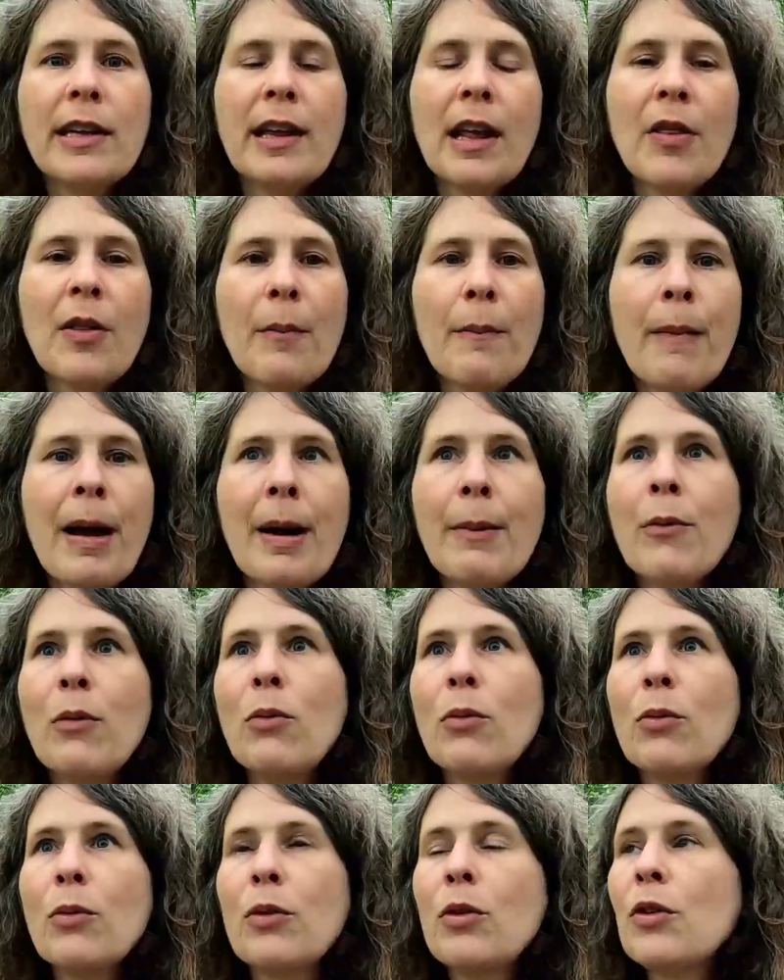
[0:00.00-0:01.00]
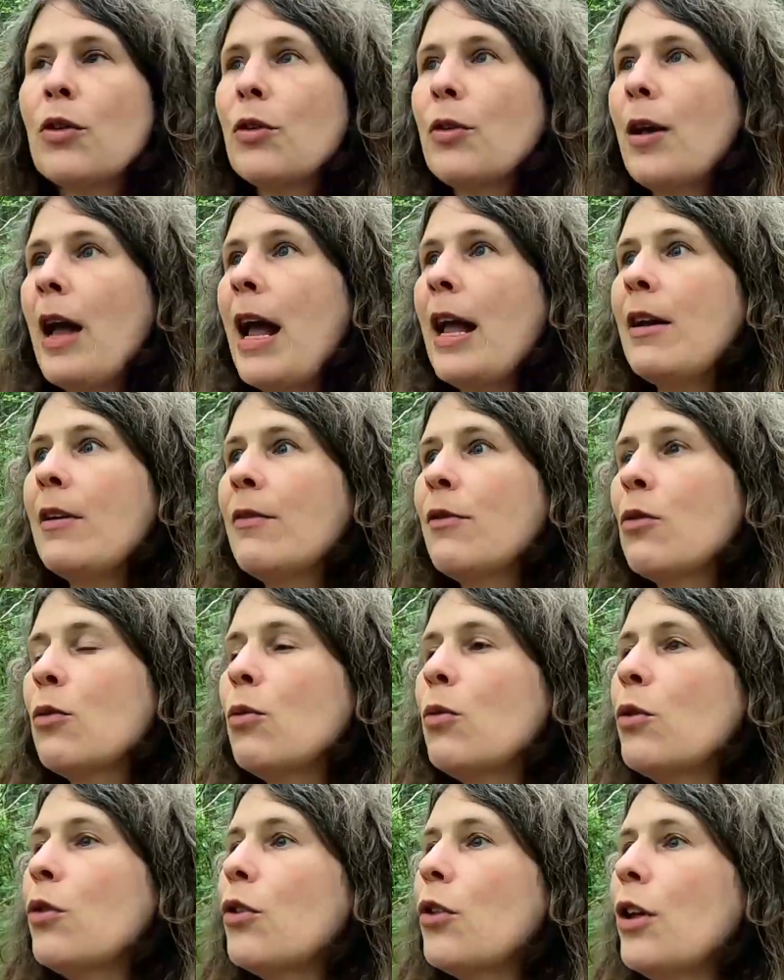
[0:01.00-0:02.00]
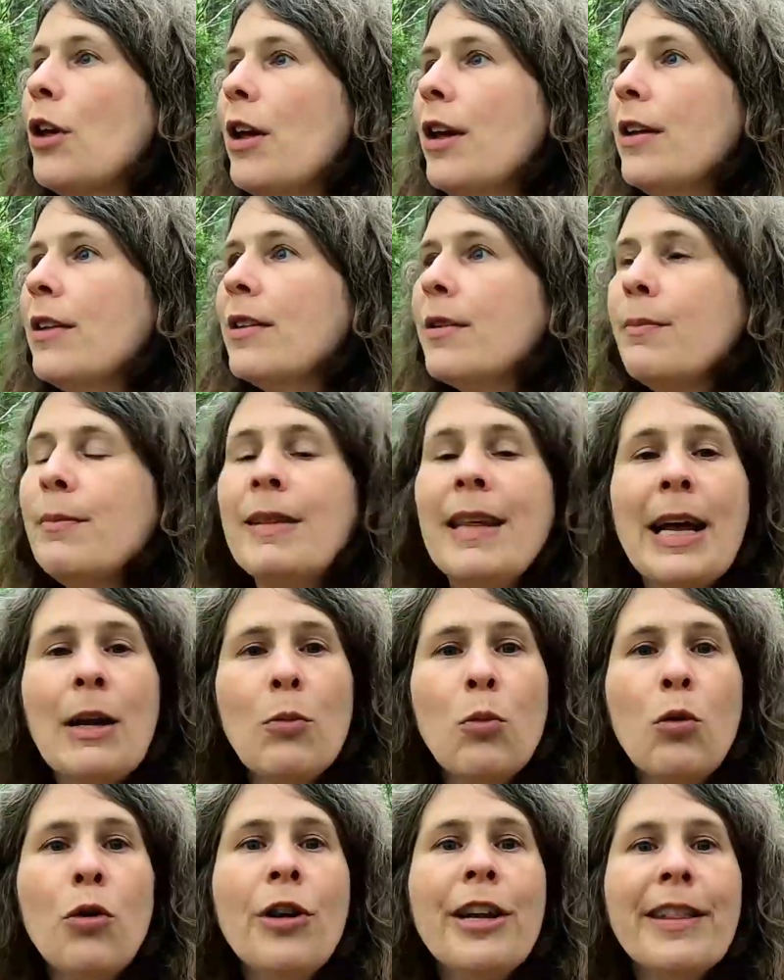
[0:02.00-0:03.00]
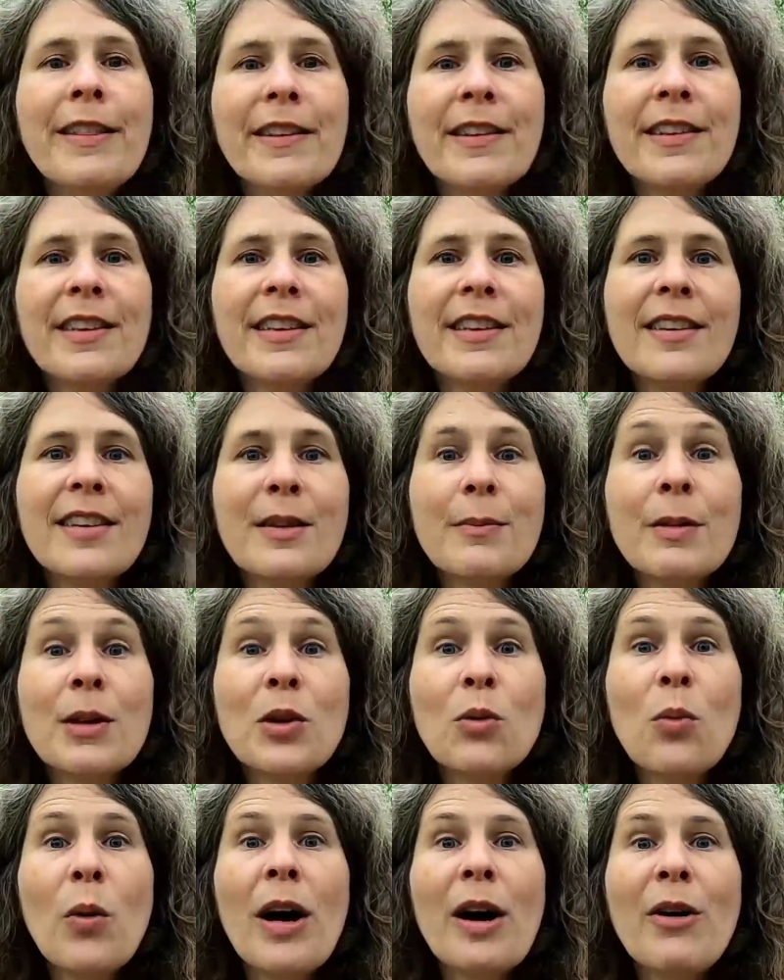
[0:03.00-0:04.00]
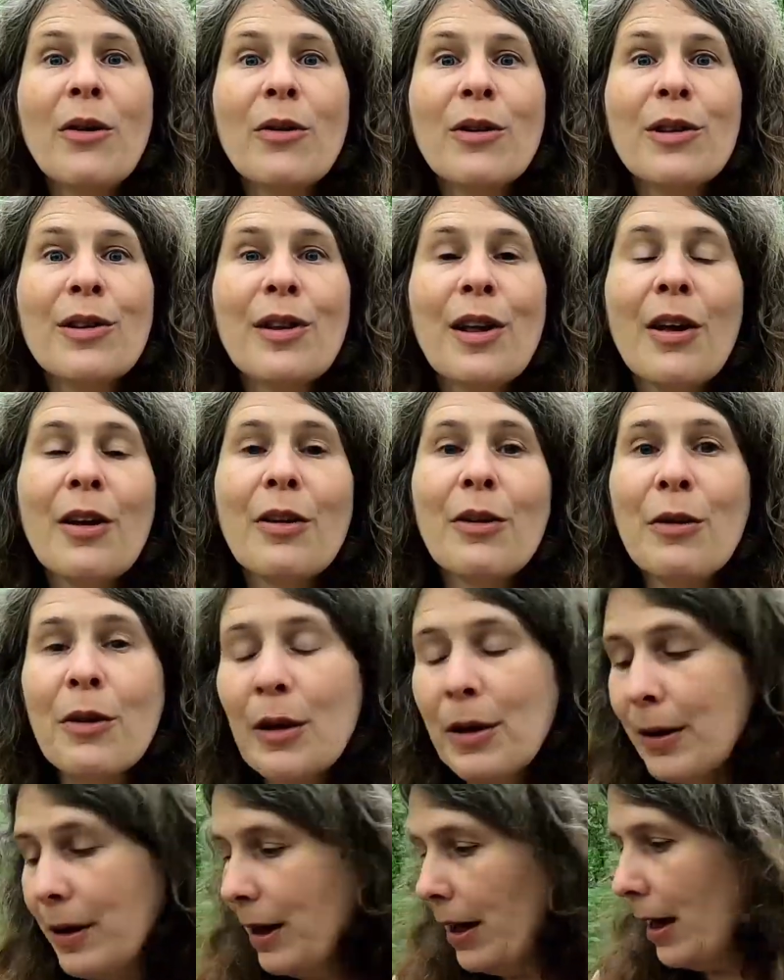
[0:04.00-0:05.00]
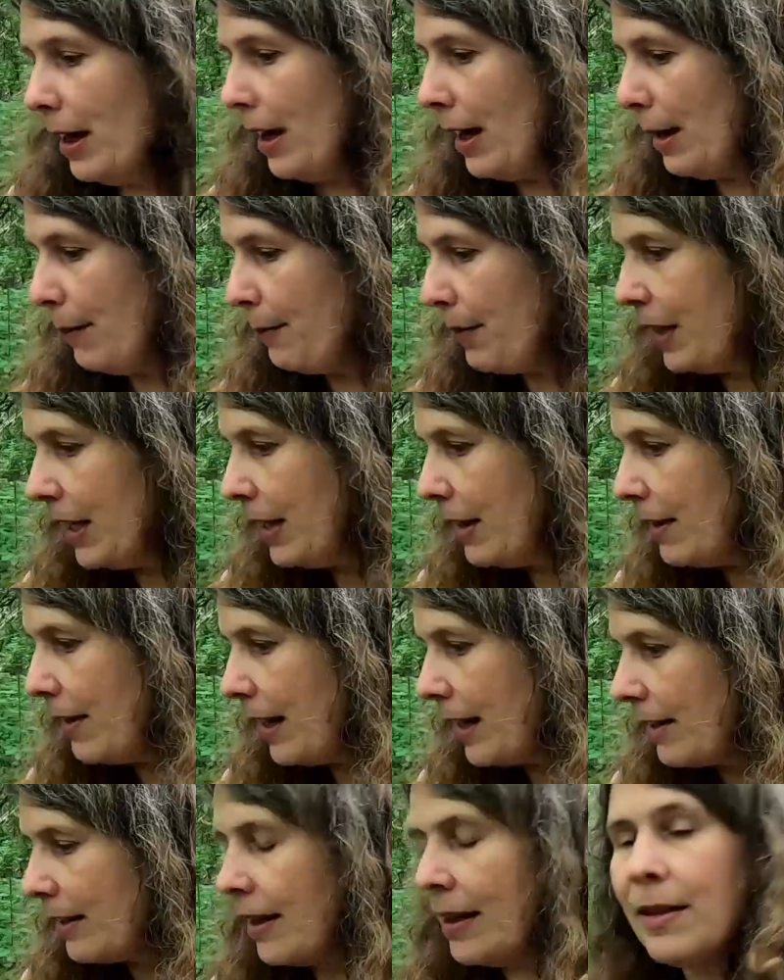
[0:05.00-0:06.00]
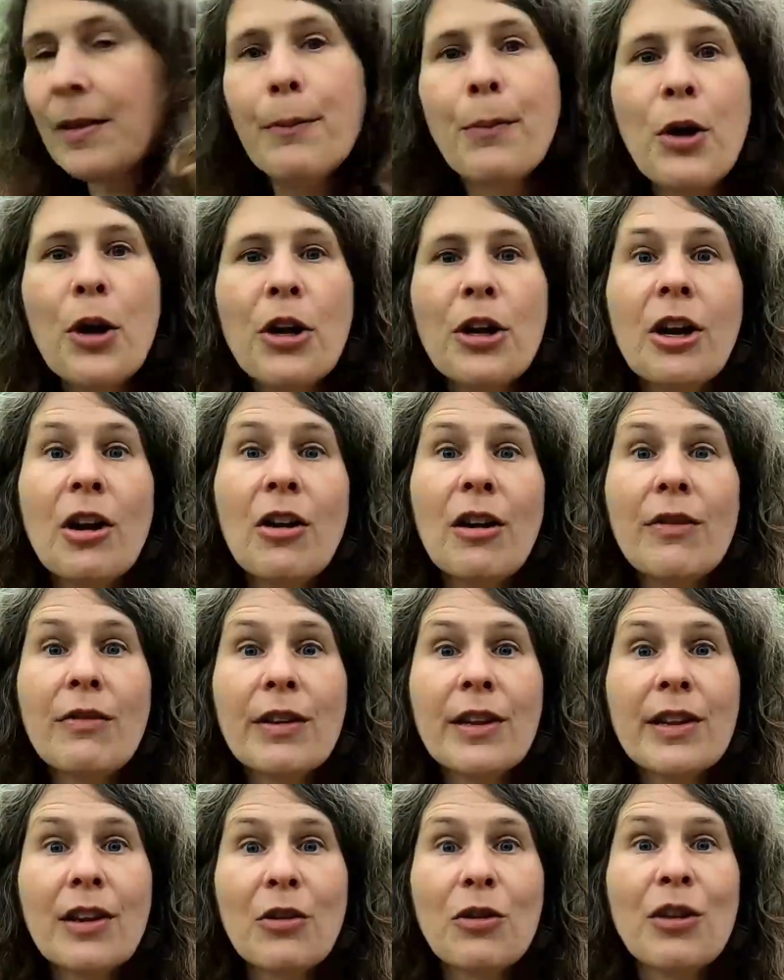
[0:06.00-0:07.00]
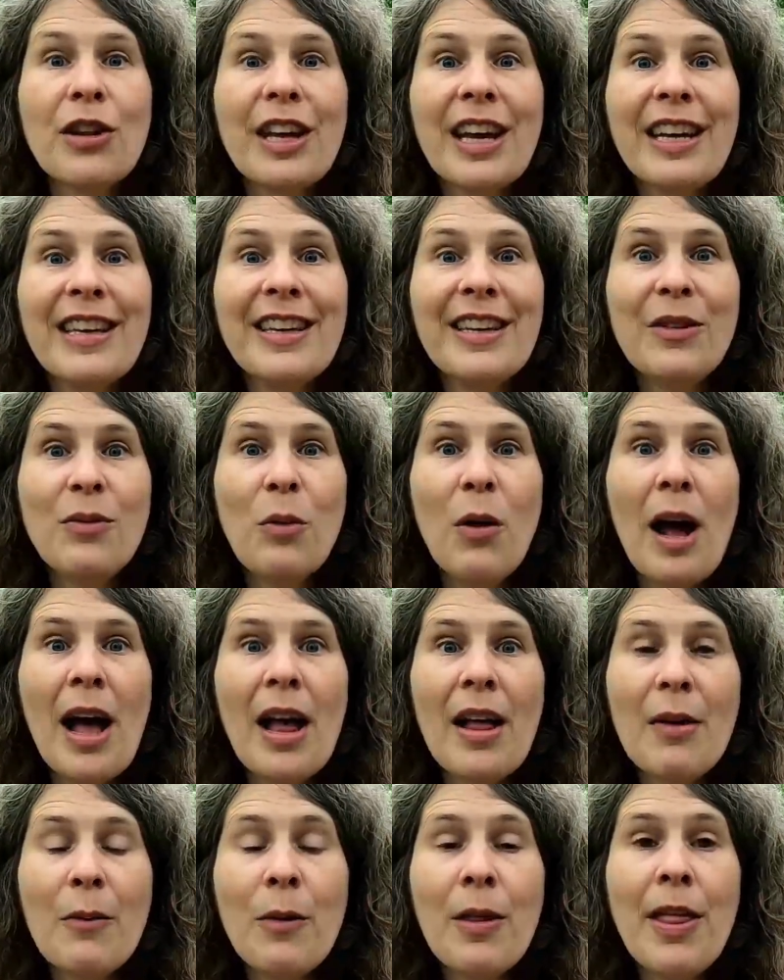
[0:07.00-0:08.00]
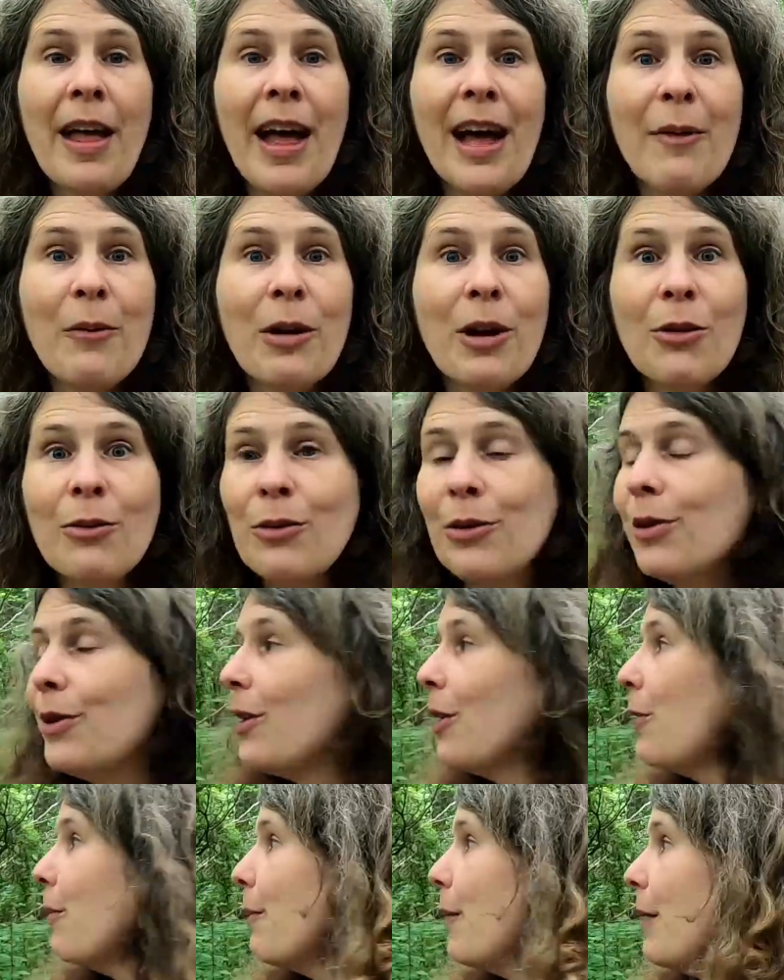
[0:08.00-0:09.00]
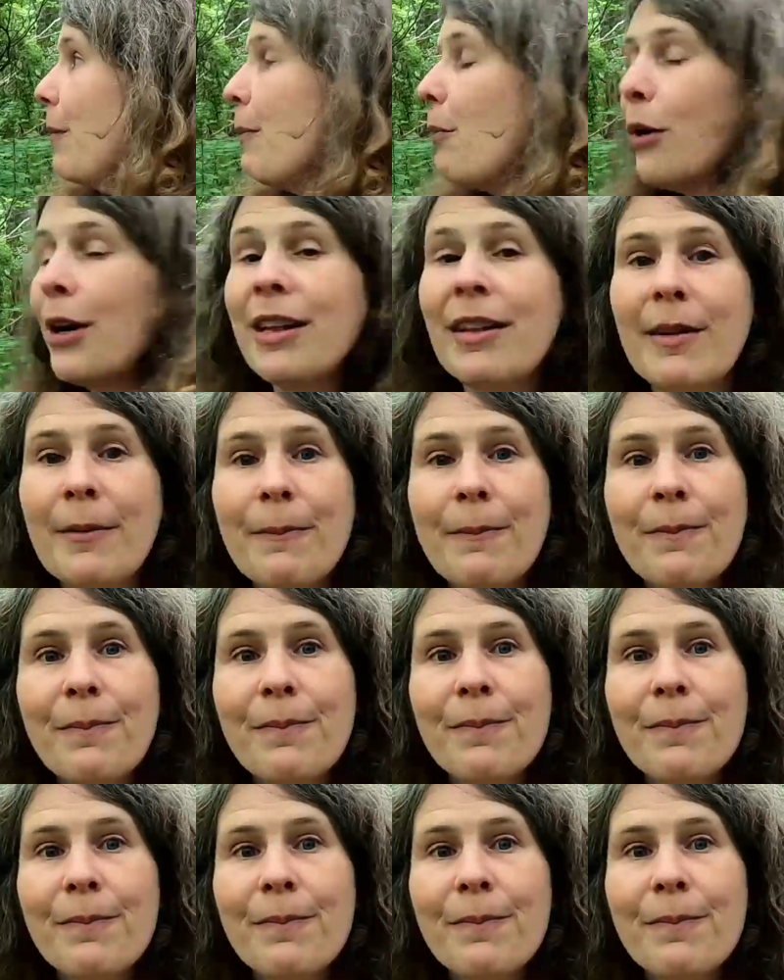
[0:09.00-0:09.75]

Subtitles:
other mammals, and of course some dead wood in the system as well. So the insects and the bird life associated with that will also be present.